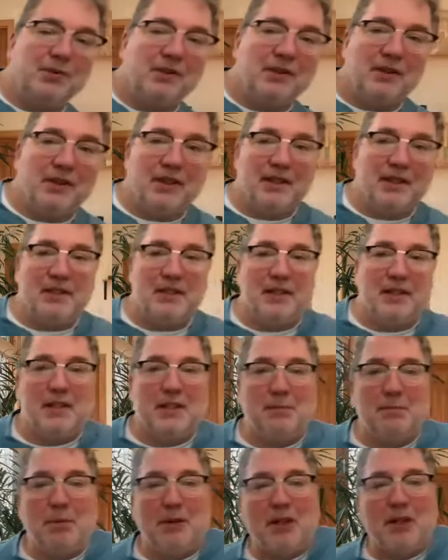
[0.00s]

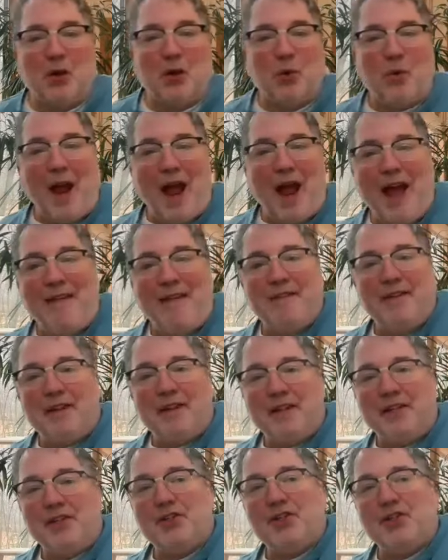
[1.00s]
releases, but
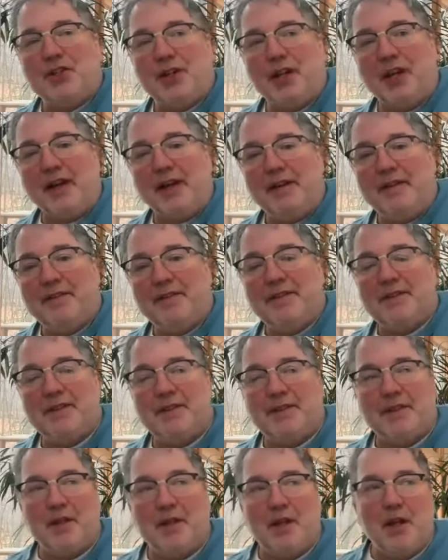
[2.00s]
gravity
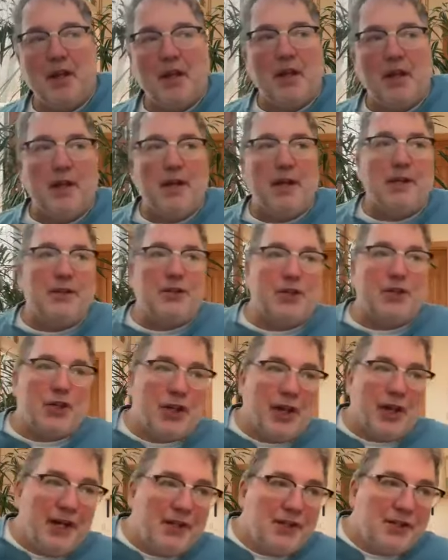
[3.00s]
shifts
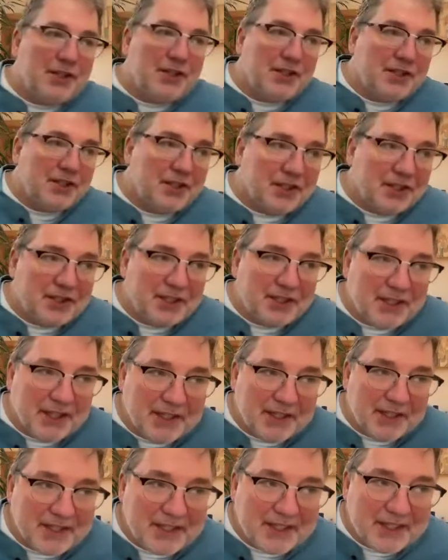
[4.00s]
changes the
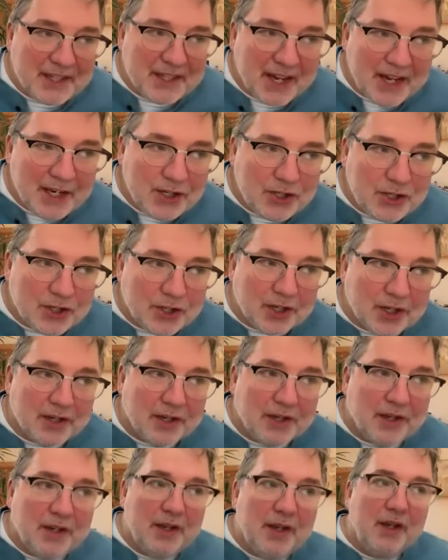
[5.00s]

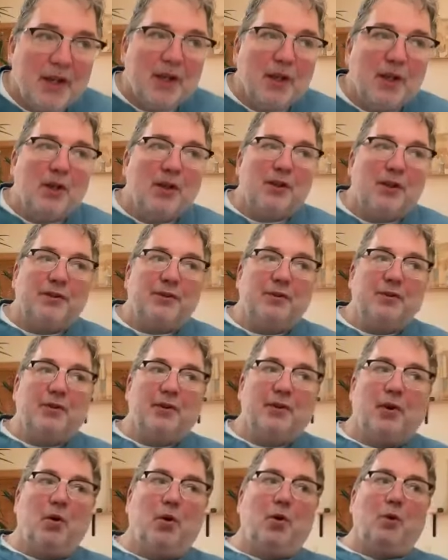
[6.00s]
sensation through
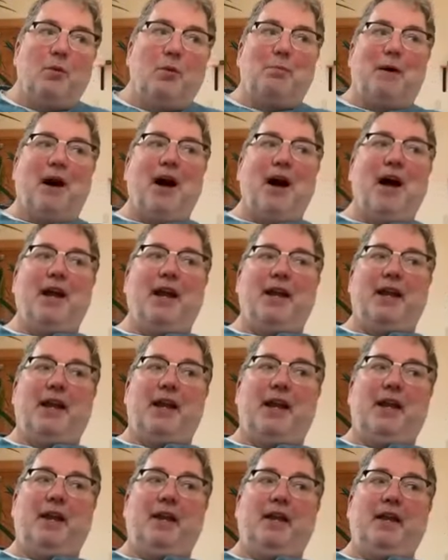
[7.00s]
the whole
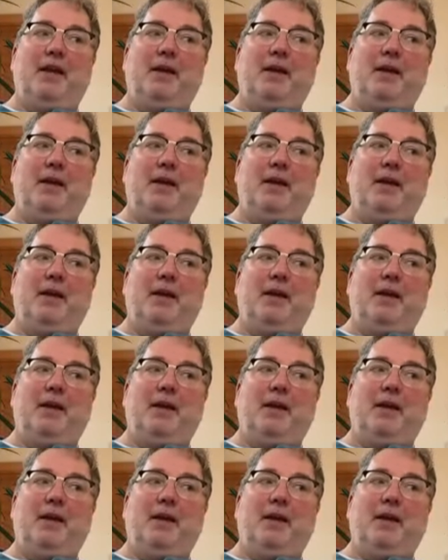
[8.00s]
body,